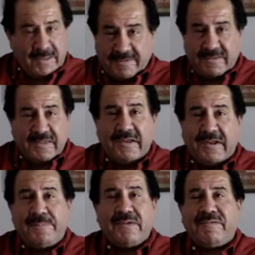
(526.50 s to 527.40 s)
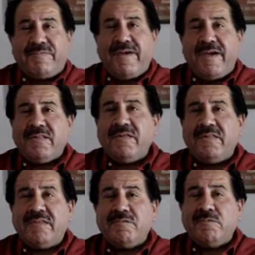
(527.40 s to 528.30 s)
It has an economic effect.
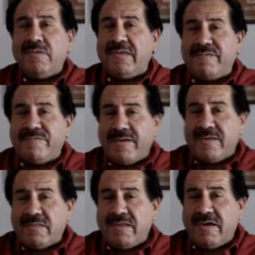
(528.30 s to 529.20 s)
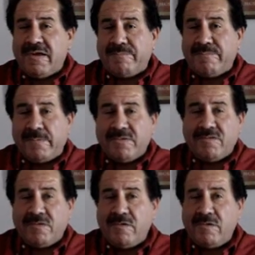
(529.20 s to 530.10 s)
It doesn't really affect public
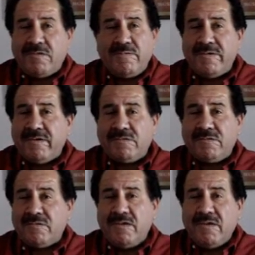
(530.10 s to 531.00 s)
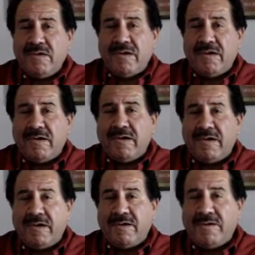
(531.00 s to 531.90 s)
security, because
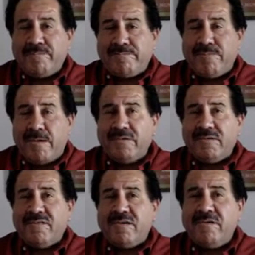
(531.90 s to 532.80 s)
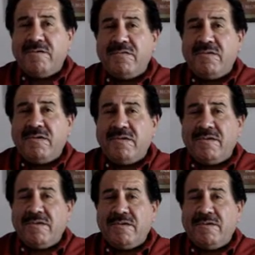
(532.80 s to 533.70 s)
public
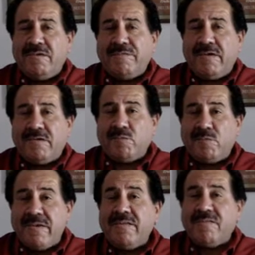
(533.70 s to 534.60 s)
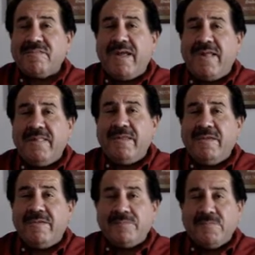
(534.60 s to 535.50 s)
security, as we understand it,
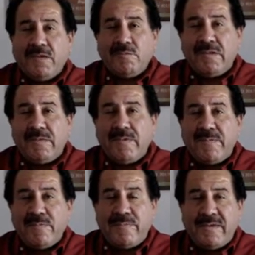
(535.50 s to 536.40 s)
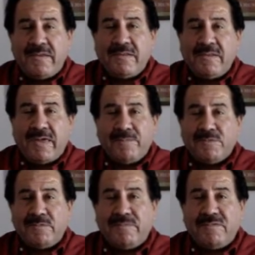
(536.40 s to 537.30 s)
is really people being
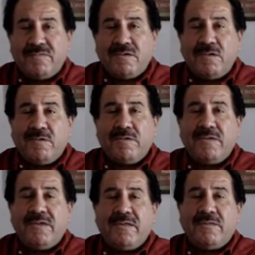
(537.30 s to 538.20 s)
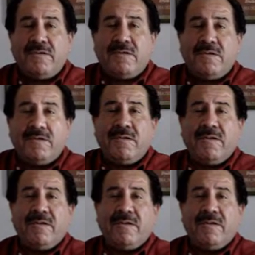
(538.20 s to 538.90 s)
able to be secured in their